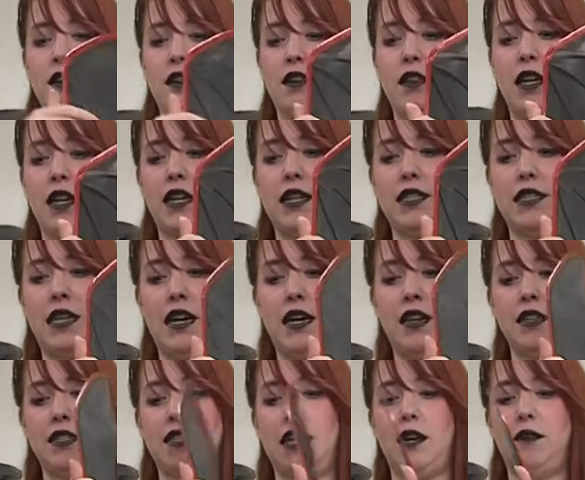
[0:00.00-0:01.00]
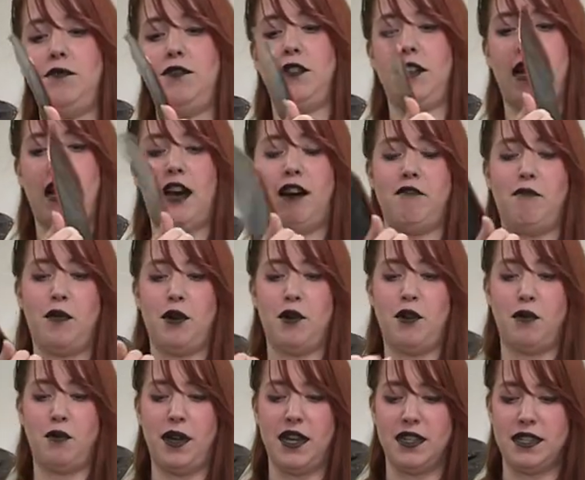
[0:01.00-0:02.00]
And like I said, it's helpful to have
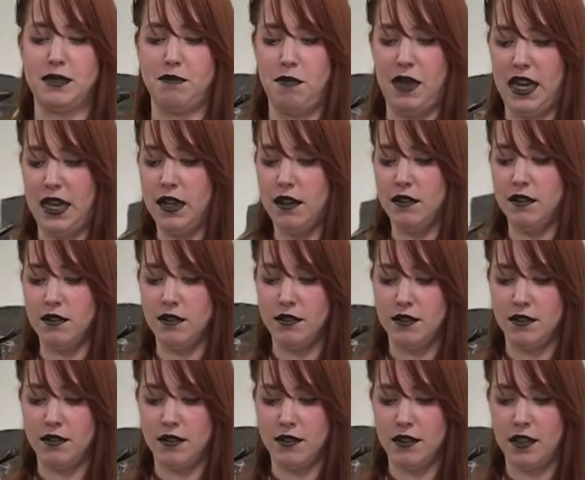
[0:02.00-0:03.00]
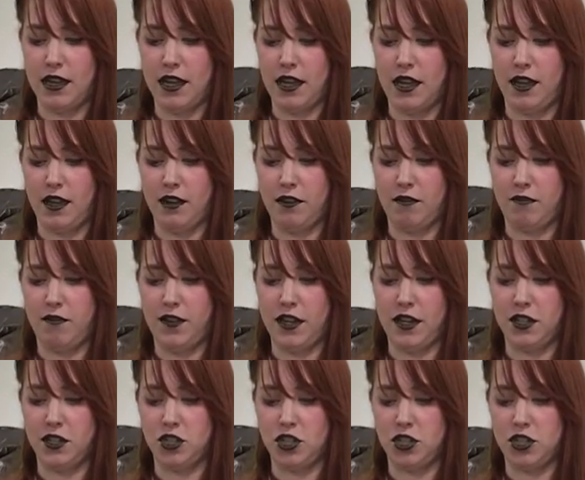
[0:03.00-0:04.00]
both wings made and
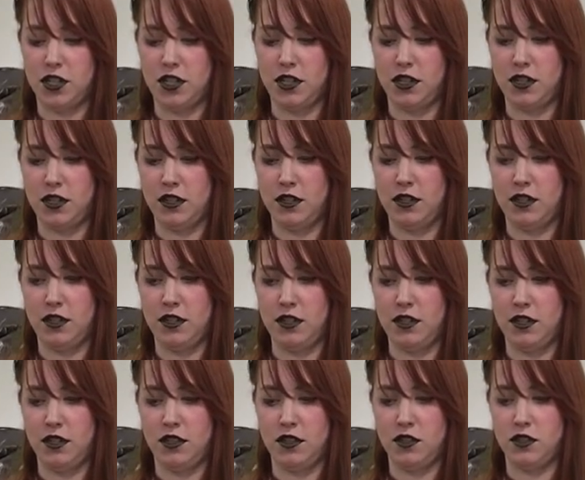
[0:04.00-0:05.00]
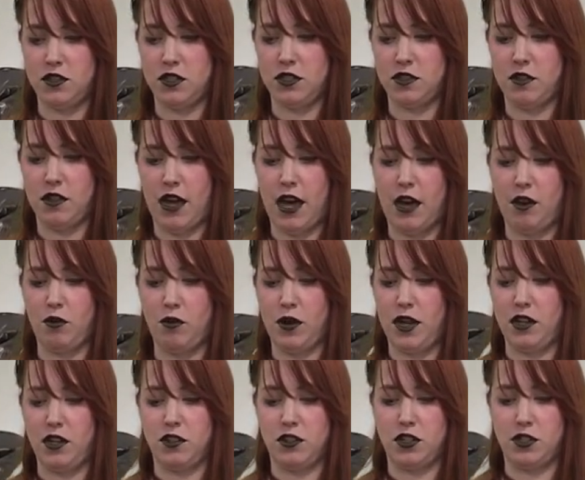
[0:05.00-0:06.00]
finished so that
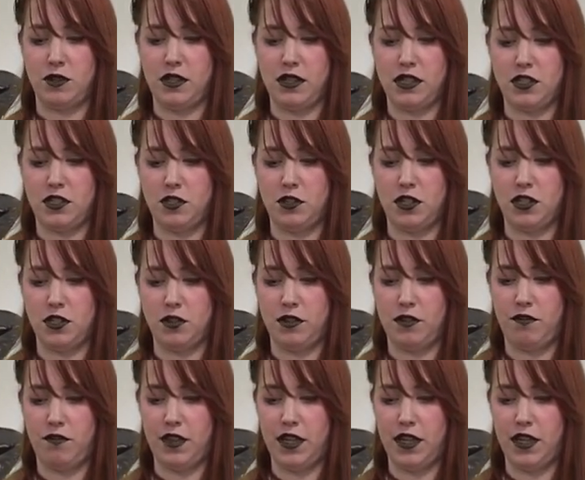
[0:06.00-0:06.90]
when you're doing this, you can do it